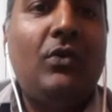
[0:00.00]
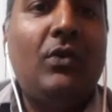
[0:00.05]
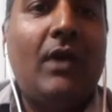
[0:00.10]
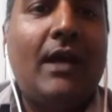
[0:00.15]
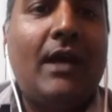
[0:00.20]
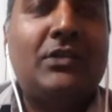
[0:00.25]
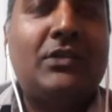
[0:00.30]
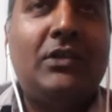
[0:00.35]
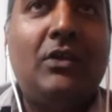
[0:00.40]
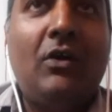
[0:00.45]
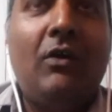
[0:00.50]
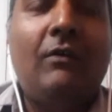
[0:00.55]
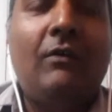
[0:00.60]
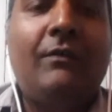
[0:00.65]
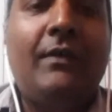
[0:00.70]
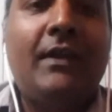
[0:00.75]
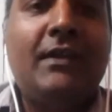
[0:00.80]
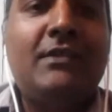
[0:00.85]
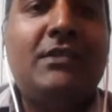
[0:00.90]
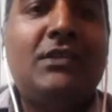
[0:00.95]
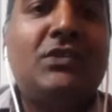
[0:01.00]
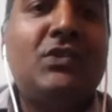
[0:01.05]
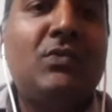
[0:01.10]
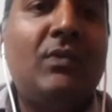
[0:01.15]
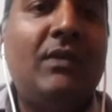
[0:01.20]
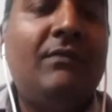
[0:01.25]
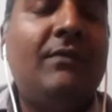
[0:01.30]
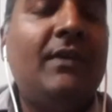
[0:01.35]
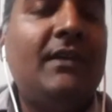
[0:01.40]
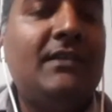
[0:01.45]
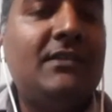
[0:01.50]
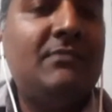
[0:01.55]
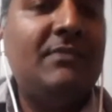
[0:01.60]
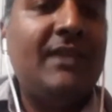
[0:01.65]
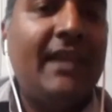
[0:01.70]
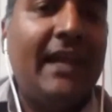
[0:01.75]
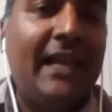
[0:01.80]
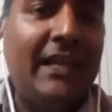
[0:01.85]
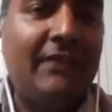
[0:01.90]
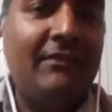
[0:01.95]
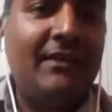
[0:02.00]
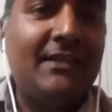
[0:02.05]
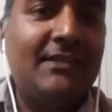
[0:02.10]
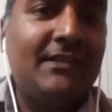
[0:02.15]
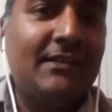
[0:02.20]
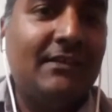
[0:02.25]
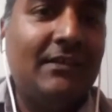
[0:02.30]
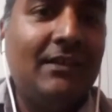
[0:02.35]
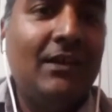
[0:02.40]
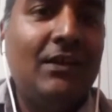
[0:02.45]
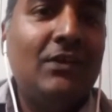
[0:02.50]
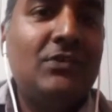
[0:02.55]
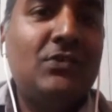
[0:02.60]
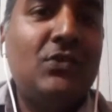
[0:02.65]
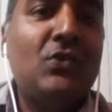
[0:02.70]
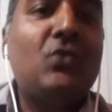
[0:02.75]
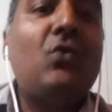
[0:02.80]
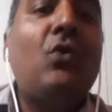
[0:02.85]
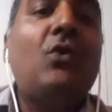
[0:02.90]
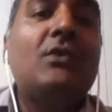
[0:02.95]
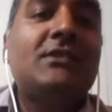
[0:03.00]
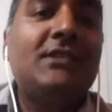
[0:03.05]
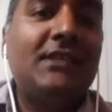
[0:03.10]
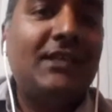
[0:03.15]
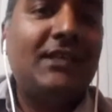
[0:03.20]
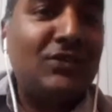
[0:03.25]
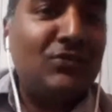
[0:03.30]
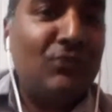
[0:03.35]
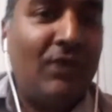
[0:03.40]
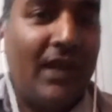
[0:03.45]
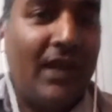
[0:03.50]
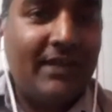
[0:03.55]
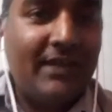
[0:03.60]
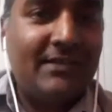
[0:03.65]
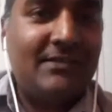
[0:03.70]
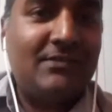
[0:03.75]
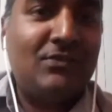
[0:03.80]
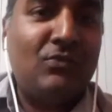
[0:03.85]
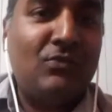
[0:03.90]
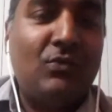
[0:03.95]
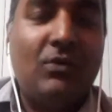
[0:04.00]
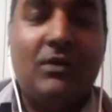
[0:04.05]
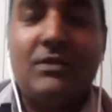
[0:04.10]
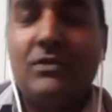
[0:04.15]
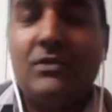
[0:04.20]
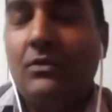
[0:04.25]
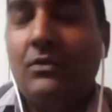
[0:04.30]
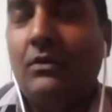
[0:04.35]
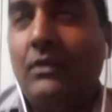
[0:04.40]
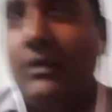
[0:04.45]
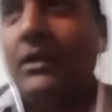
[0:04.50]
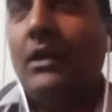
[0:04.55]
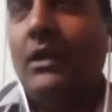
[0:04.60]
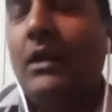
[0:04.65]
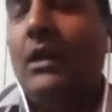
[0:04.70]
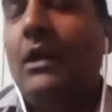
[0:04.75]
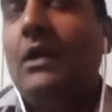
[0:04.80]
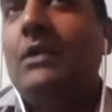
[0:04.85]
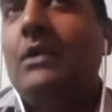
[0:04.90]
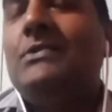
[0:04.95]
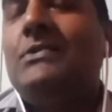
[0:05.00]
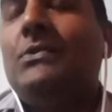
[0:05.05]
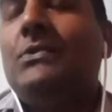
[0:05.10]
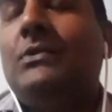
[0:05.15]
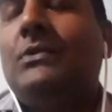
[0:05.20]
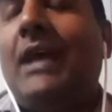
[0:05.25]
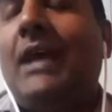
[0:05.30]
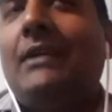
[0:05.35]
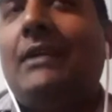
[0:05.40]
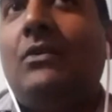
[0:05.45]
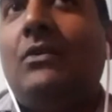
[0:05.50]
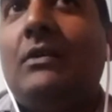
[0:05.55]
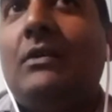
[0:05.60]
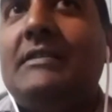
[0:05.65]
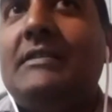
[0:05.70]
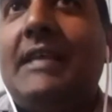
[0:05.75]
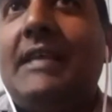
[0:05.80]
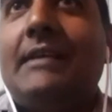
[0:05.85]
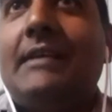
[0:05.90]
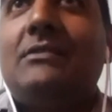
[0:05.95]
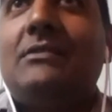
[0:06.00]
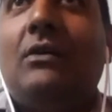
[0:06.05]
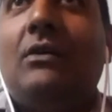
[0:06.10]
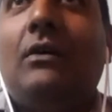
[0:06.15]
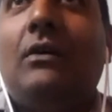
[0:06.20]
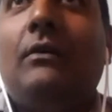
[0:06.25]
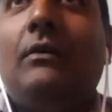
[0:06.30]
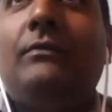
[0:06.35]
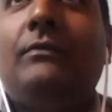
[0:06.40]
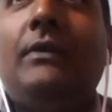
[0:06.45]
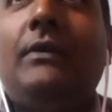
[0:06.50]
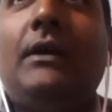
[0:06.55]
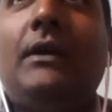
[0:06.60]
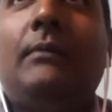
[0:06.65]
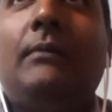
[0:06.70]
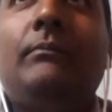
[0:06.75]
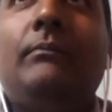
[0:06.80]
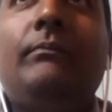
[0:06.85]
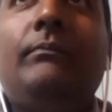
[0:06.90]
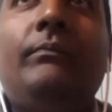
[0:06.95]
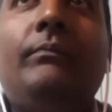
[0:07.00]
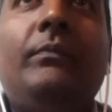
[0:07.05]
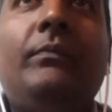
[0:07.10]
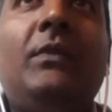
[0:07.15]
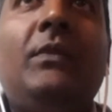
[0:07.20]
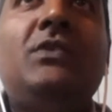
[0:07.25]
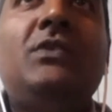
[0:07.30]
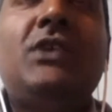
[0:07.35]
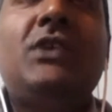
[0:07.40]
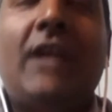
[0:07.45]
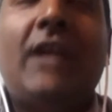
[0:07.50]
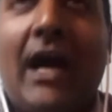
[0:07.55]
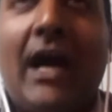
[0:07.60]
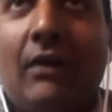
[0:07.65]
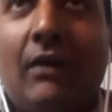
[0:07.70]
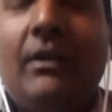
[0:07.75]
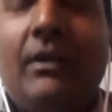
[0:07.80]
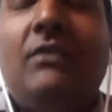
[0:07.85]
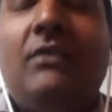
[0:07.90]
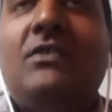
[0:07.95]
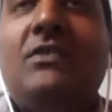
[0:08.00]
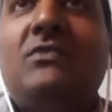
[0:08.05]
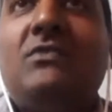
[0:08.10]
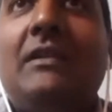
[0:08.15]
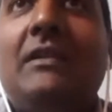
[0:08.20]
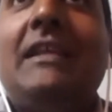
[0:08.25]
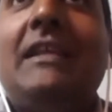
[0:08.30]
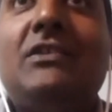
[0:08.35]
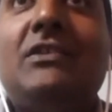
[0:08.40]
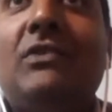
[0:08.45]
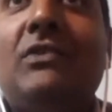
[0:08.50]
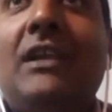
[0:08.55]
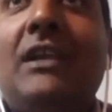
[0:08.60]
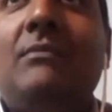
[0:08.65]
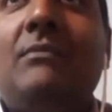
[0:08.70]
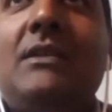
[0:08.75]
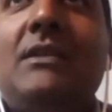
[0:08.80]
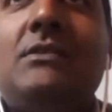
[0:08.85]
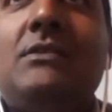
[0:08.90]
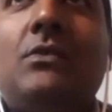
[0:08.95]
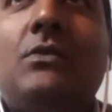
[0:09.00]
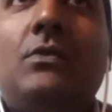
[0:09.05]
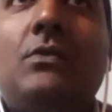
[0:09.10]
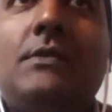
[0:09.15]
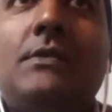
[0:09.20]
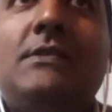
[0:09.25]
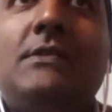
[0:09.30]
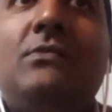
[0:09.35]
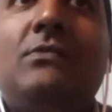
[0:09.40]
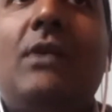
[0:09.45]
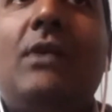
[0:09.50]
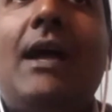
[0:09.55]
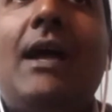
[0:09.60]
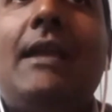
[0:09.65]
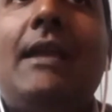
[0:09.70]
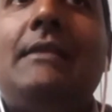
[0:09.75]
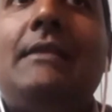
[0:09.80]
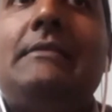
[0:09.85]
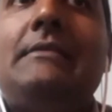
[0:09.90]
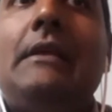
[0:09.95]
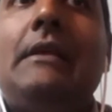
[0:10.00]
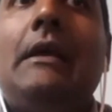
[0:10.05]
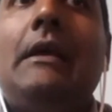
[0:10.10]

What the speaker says: actually offering in such a way for it to be elevated. So you're causing it to rise towards God. So that context of Churhawe, which literally means to cause to rise,